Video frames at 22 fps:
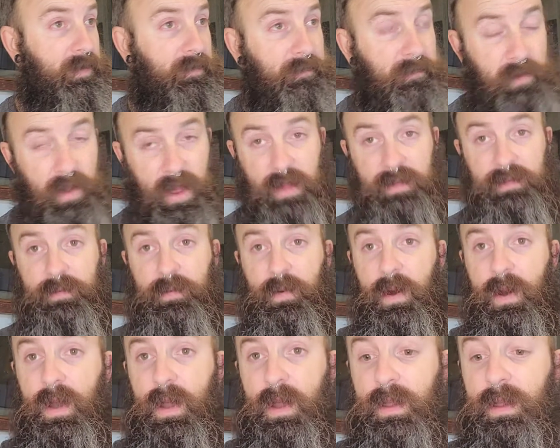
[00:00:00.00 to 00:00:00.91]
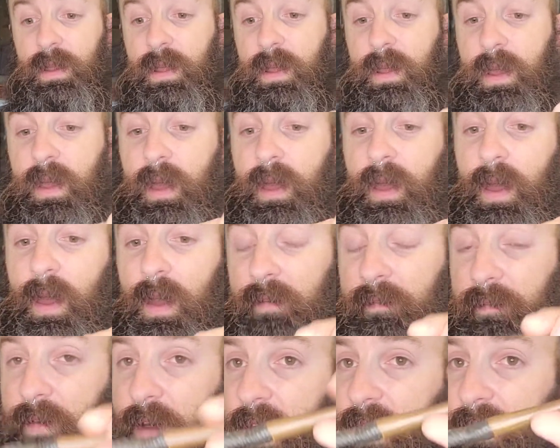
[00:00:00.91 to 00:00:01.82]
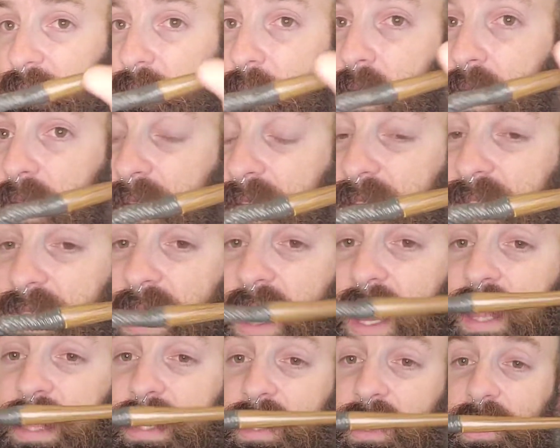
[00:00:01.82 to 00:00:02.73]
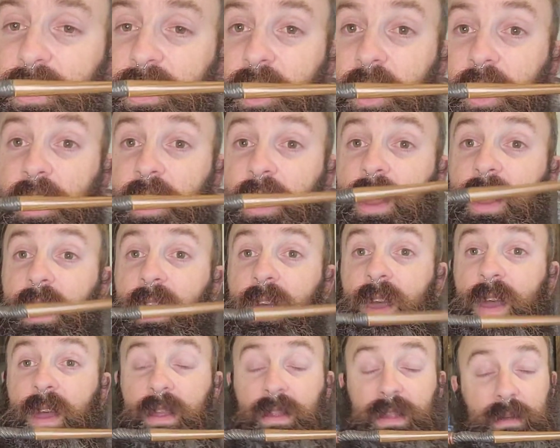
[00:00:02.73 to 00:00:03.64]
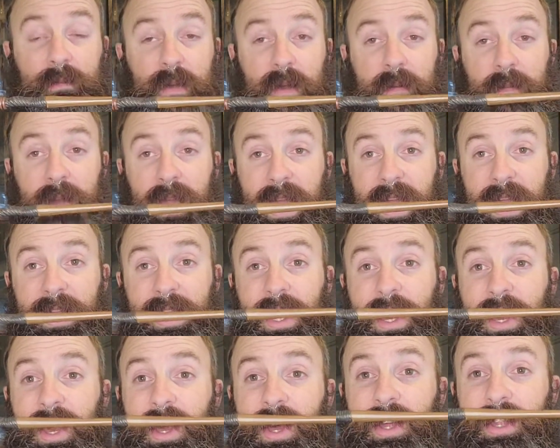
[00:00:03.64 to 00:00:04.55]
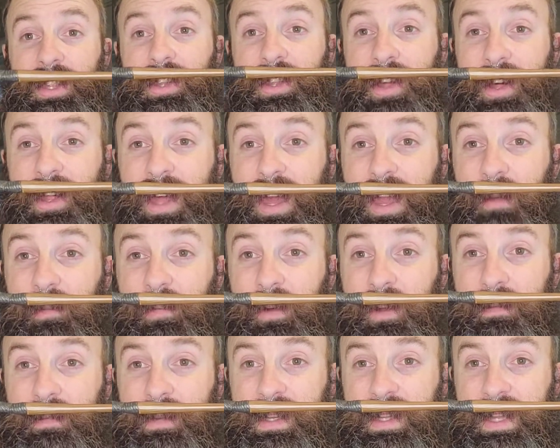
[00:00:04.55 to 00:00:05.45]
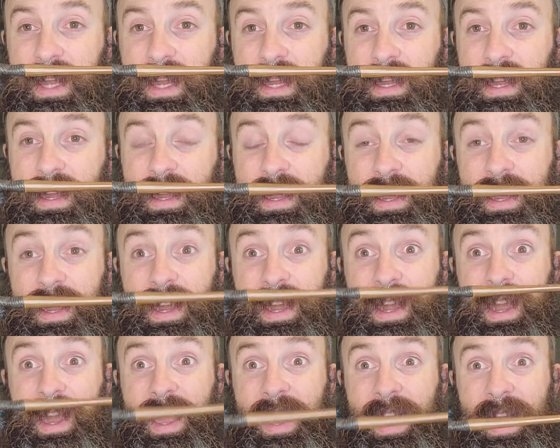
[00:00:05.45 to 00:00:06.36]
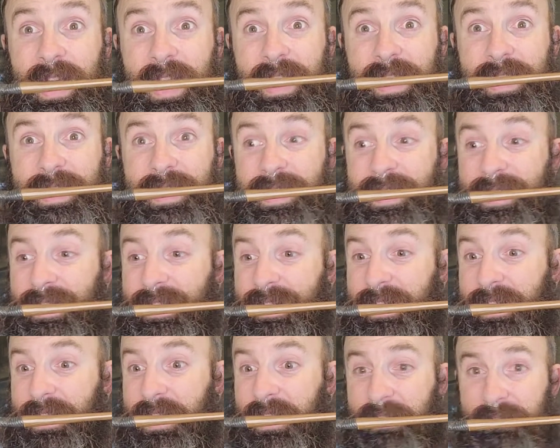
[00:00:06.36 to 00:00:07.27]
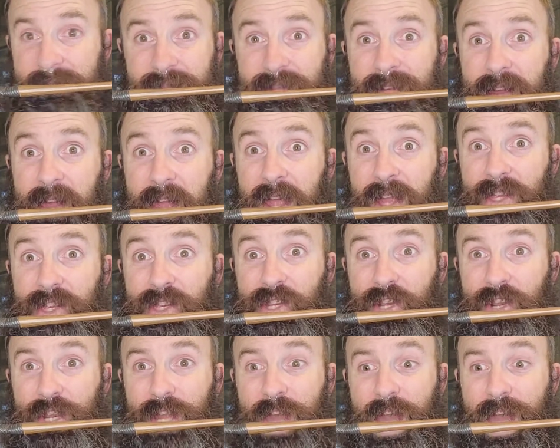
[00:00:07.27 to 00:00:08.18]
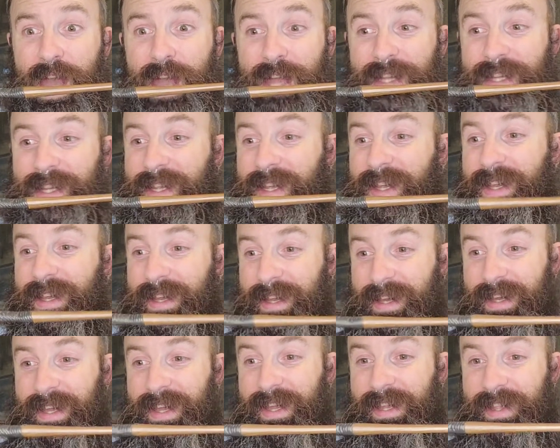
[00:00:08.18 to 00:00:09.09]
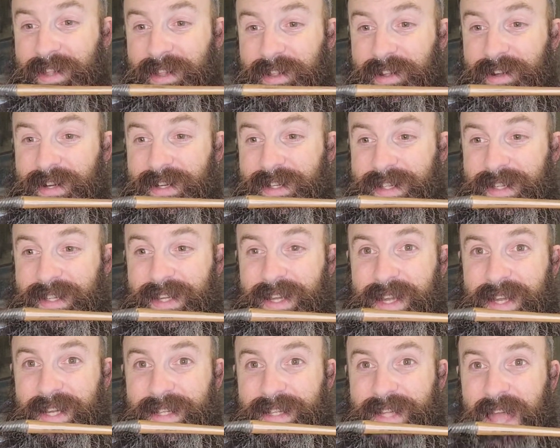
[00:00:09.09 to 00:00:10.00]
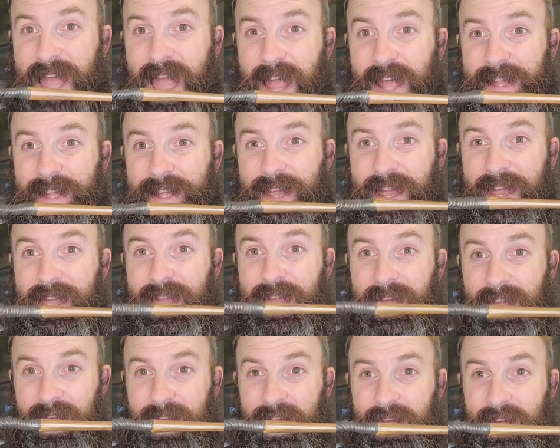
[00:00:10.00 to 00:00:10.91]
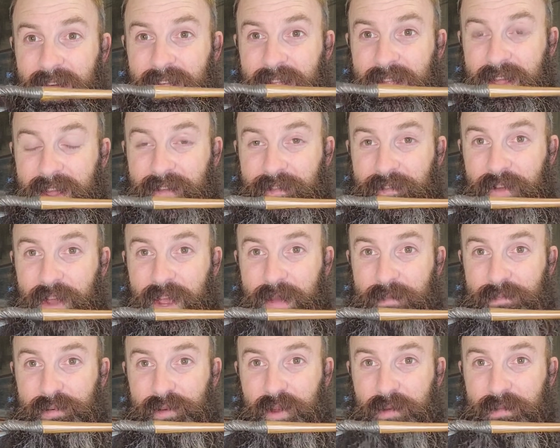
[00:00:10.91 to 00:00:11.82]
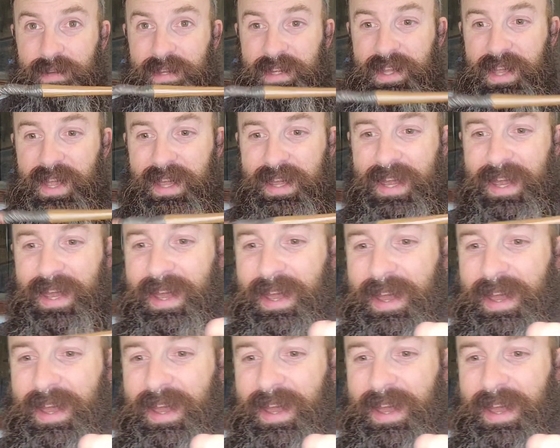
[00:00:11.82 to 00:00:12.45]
Fred's wand. Fred's wand is said to be made to look like a broomstick. And it sure does. It looks exactly like a freaking broomstick.